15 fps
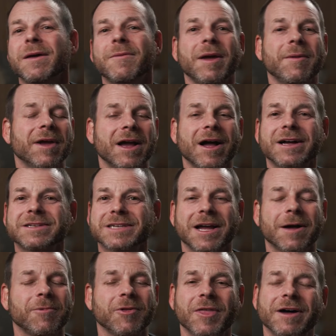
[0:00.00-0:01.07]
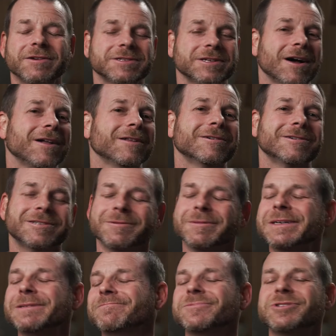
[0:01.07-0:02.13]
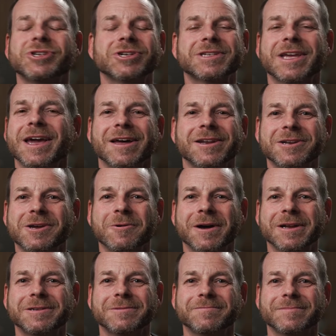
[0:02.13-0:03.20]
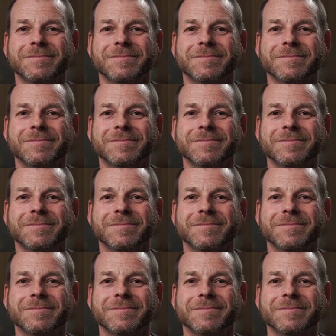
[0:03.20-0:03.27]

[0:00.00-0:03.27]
Maybe it costs a couple $1,000s, just can't do it.